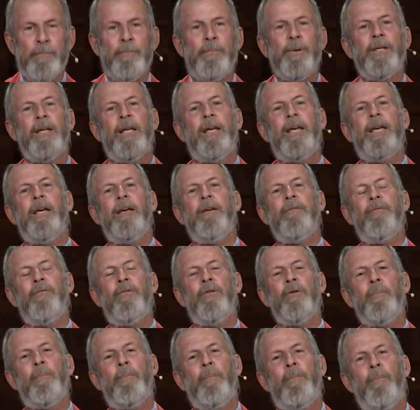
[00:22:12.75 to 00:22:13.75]
but give
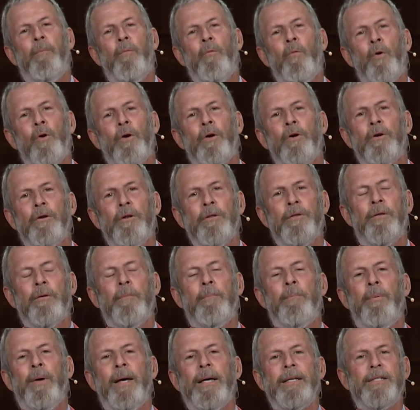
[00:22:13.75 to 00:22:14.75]
the world
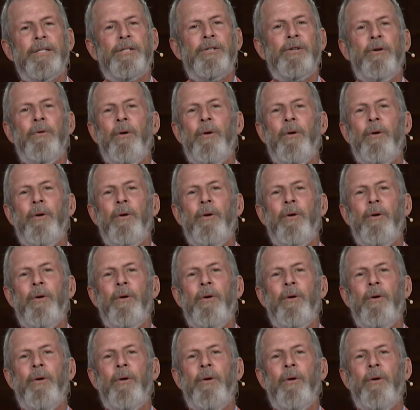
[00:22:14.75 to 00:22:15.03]
the best